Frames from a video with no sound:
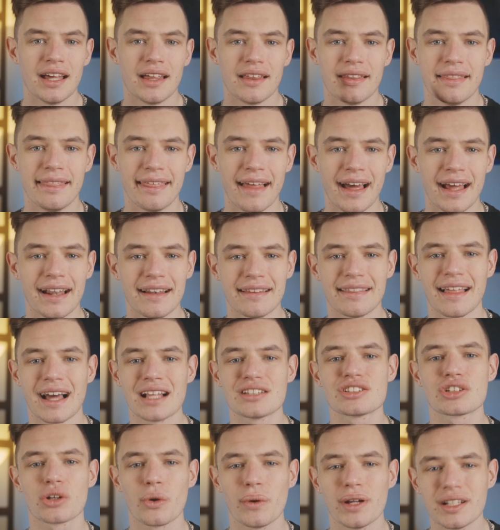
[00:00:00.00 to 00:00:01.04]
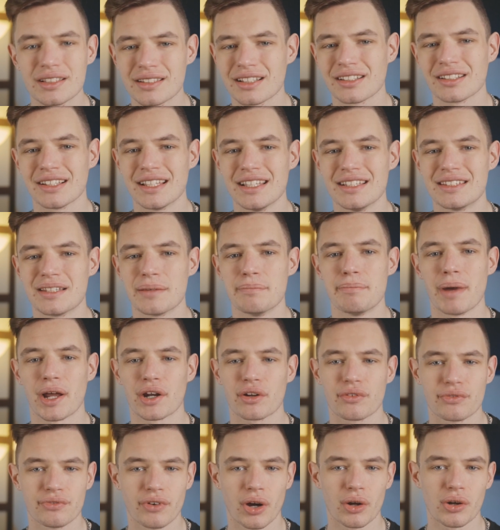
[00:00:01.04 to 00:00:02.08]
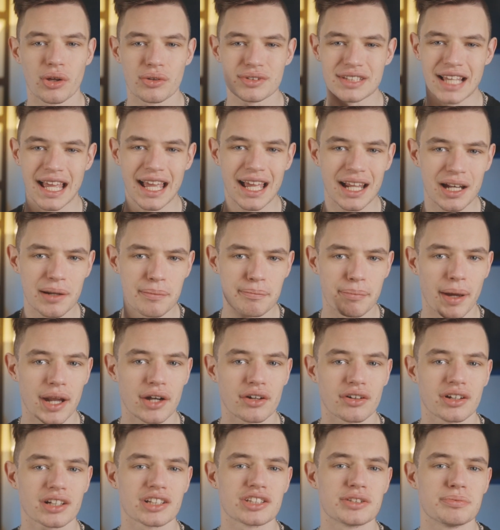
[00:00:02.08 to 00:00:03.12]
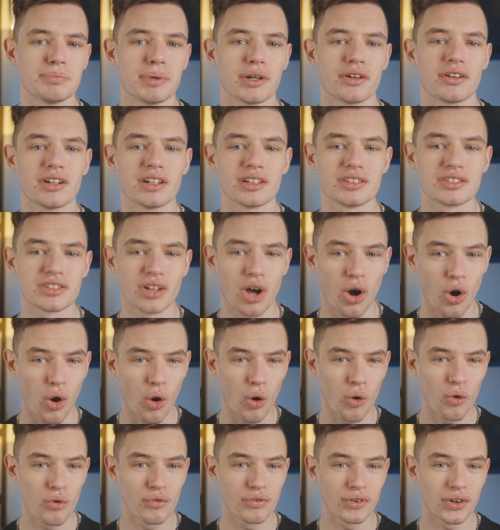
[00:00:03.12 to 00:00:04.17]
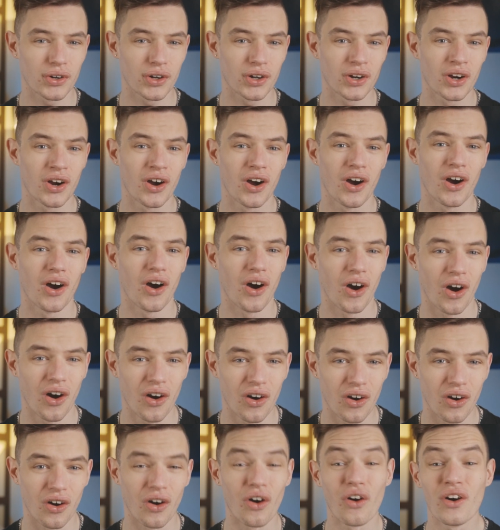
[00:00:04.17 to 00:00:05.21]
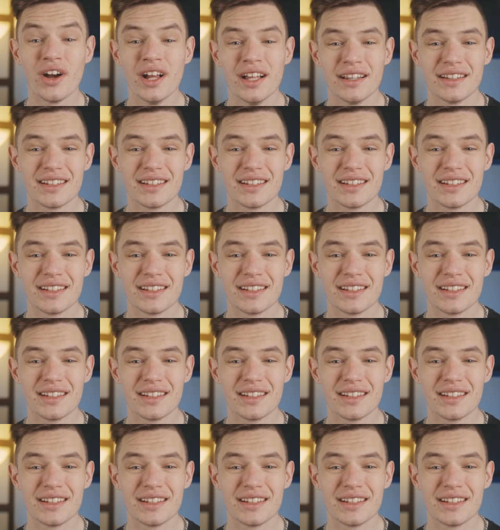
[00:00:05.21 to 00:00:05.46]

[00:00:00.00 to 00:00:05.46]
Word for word: then that's going to lead to better photos and a better experience overall.